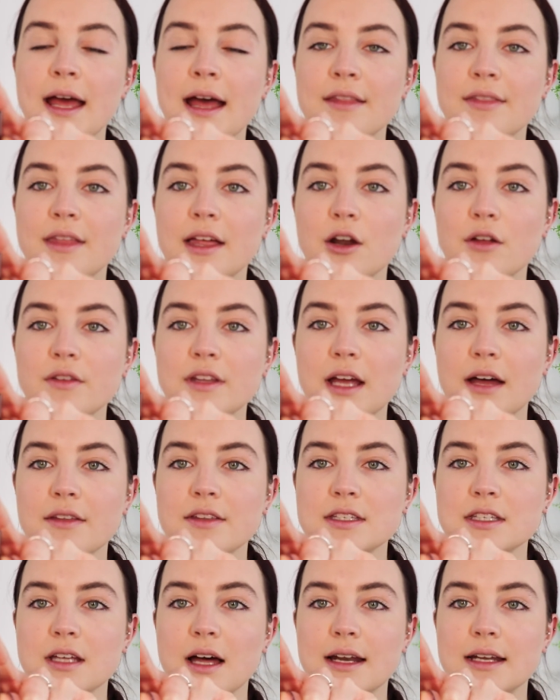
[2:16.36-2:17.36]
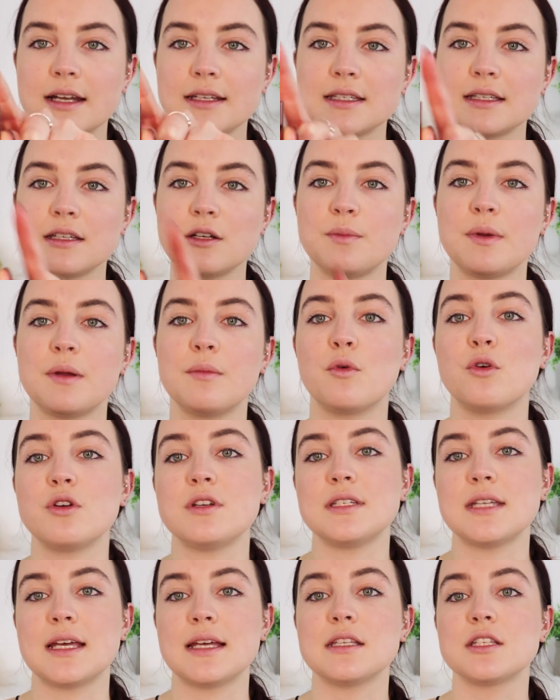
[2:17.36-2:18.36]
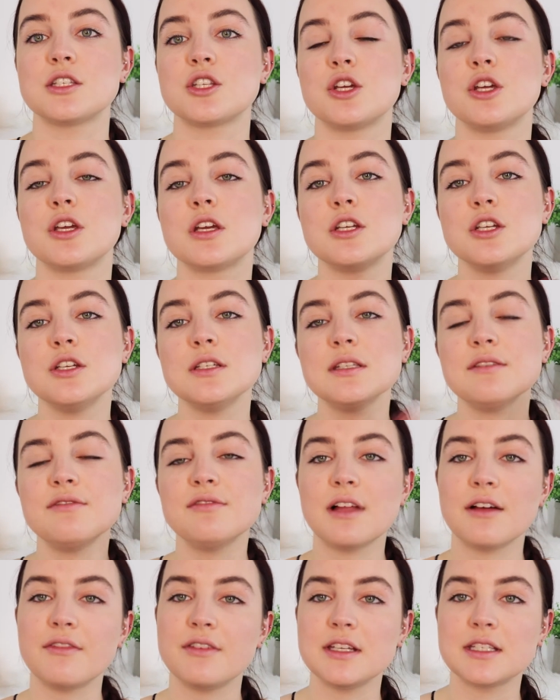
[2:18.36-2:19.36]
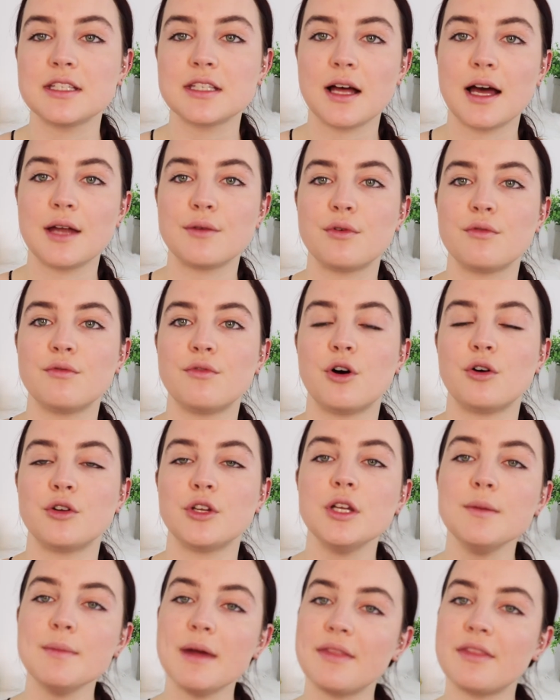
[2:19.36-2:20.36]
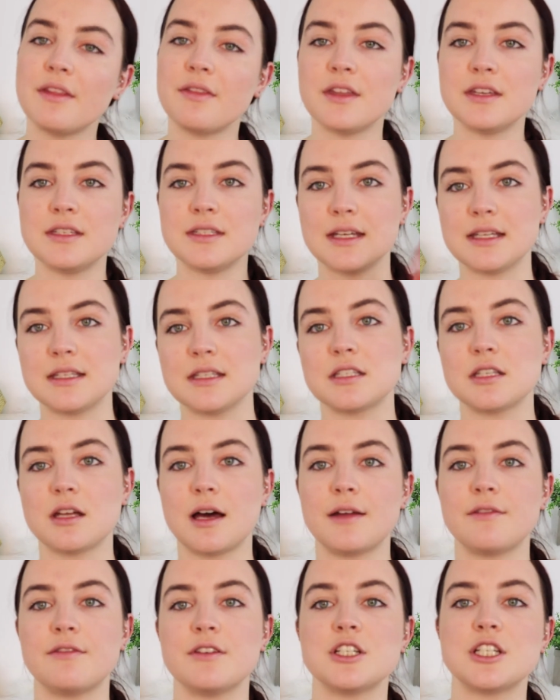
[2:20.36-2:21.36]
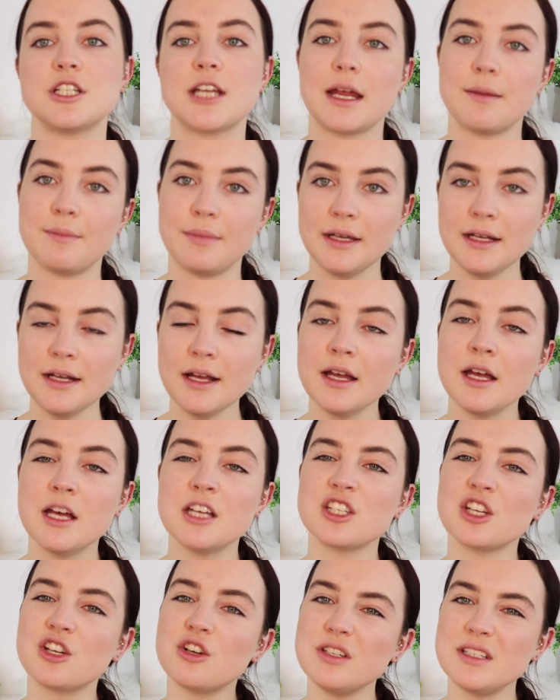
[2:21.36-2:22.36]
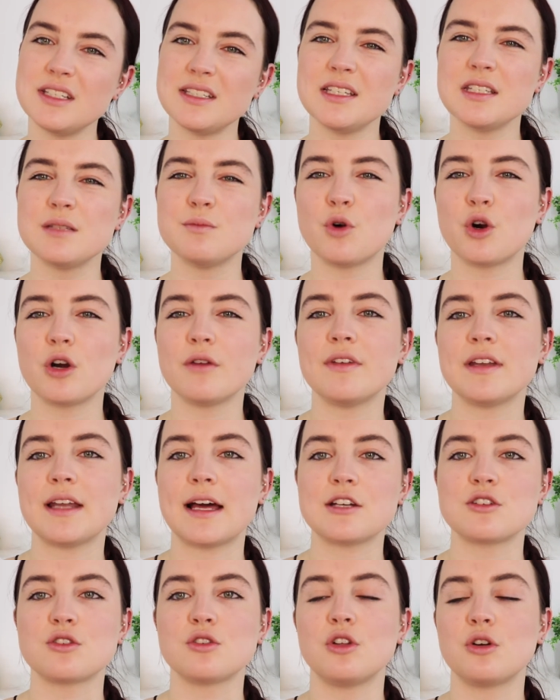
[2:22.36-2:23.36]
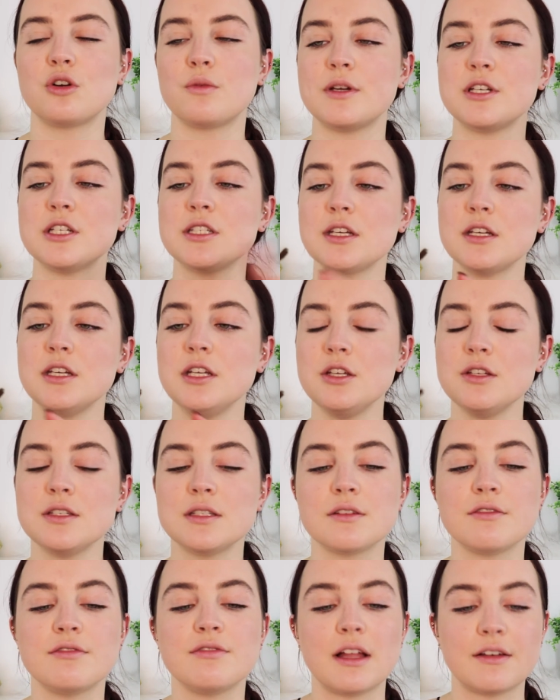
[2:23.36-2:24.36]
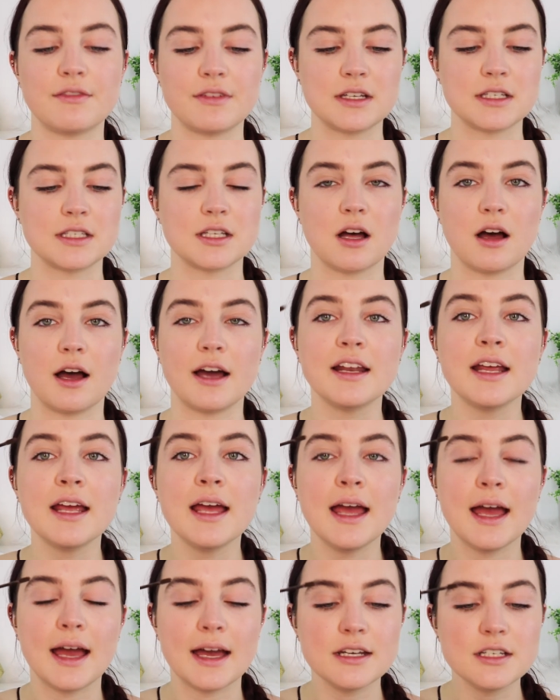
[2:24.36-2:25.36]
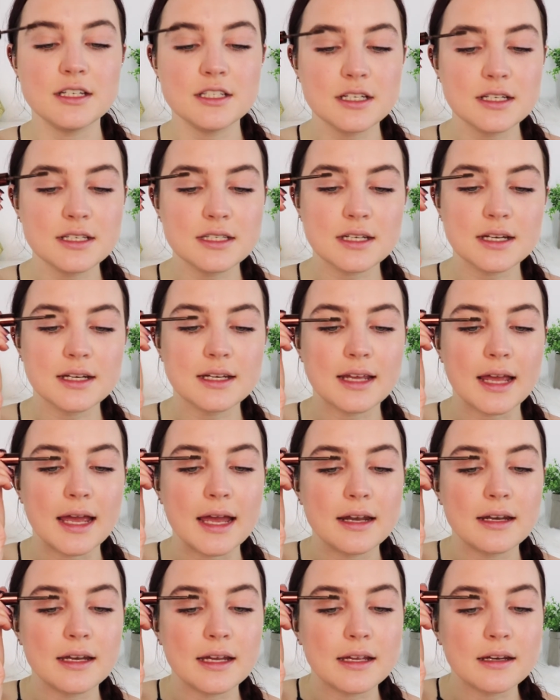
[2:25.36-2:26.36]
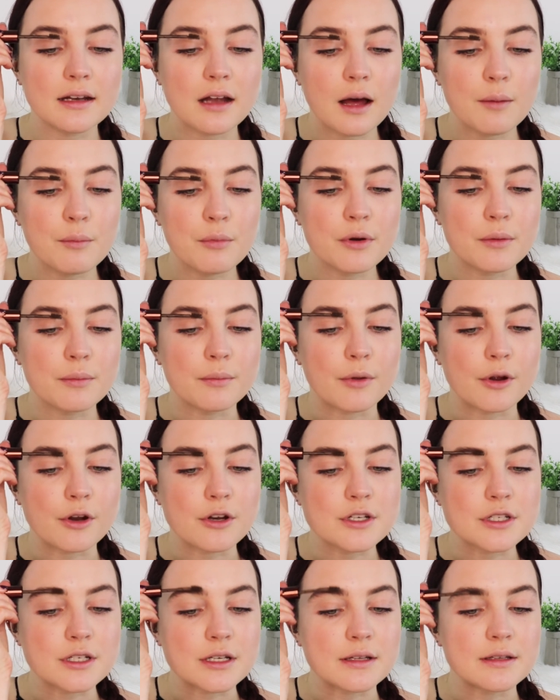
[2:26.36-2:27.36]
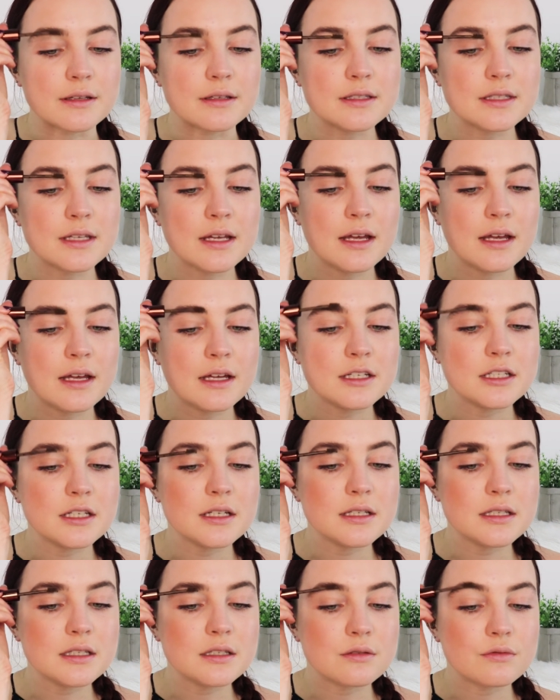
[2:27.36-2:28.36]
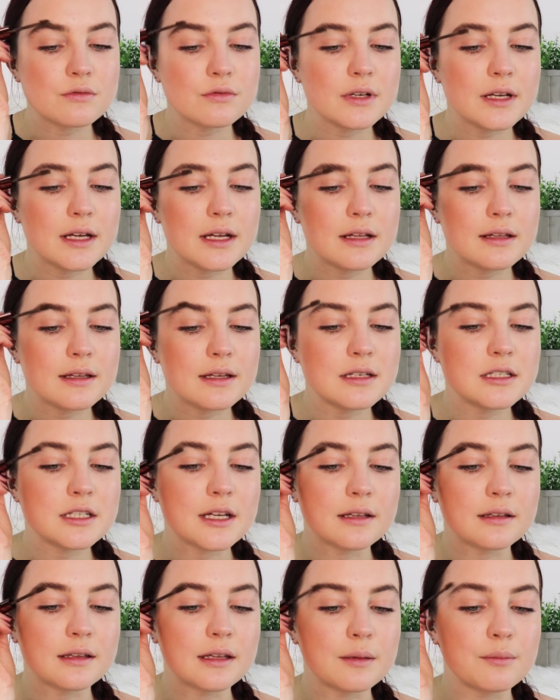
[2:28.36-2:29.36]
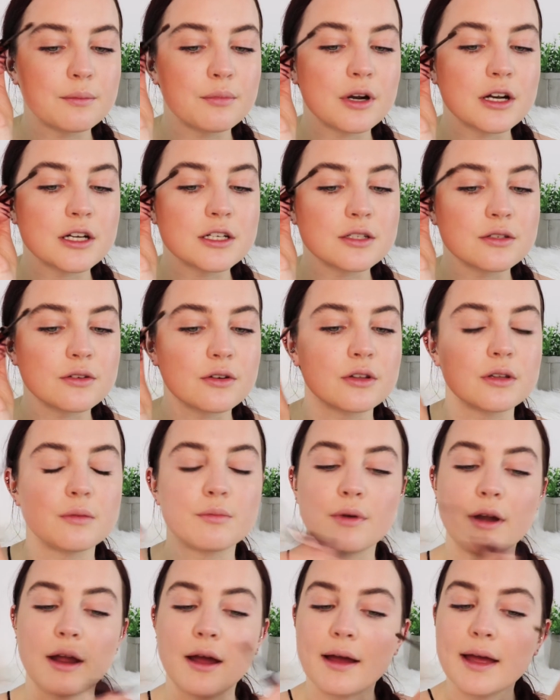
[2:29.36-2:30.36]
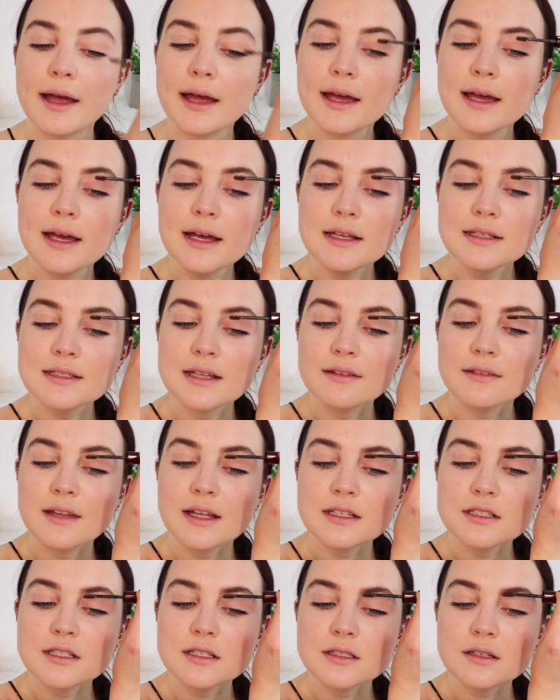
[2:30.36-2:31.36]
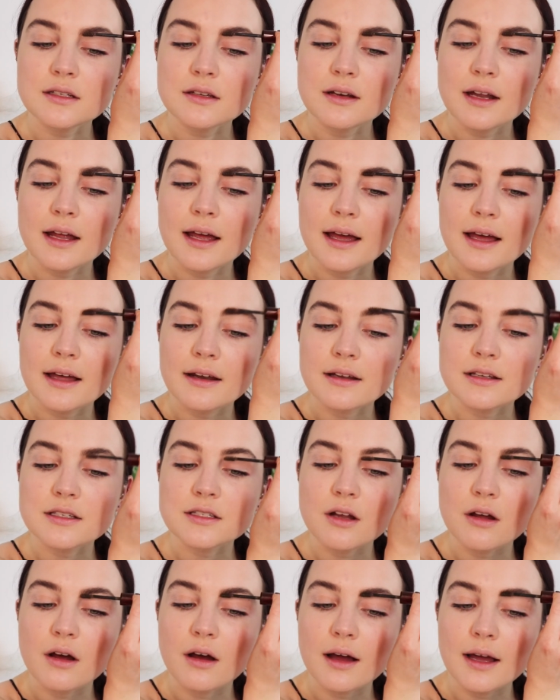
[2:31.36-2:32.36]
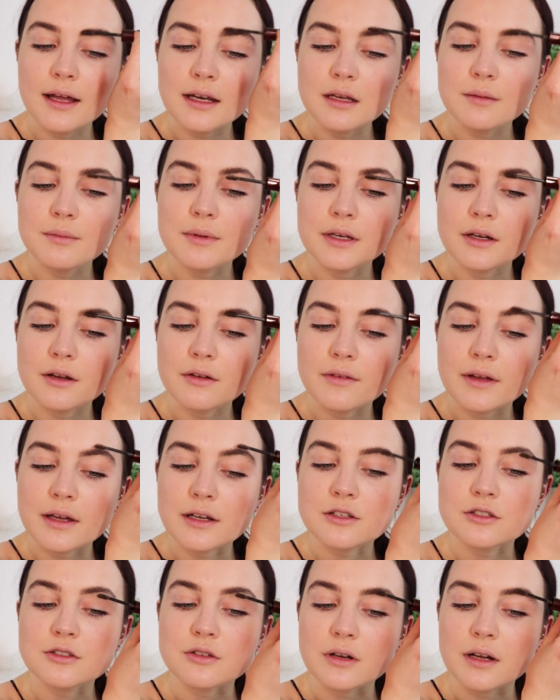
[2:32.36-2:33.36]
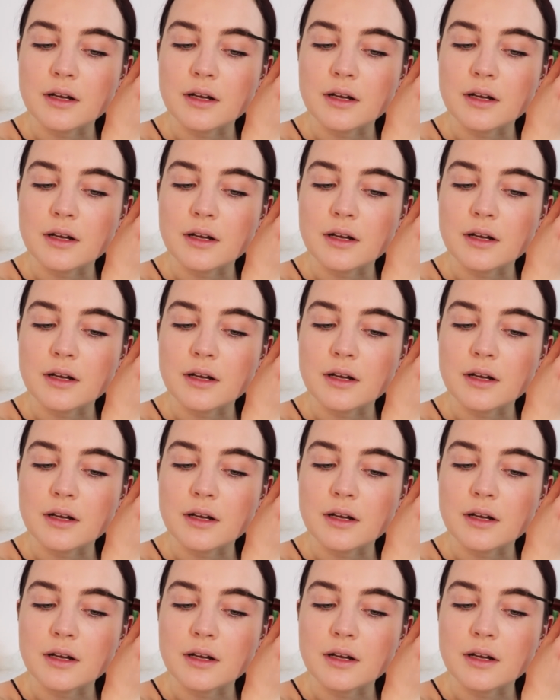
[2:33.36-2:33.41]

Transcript: then on the other side it's a little bit more dense. So you can use the fluffy side for volume and then the dense side for shaping. So because this is more of a natural look, we're just going to use the fluffy side, and just again in upward motions, just really gently brush through the brow hairs, and that's just going to add a tiny bit of extra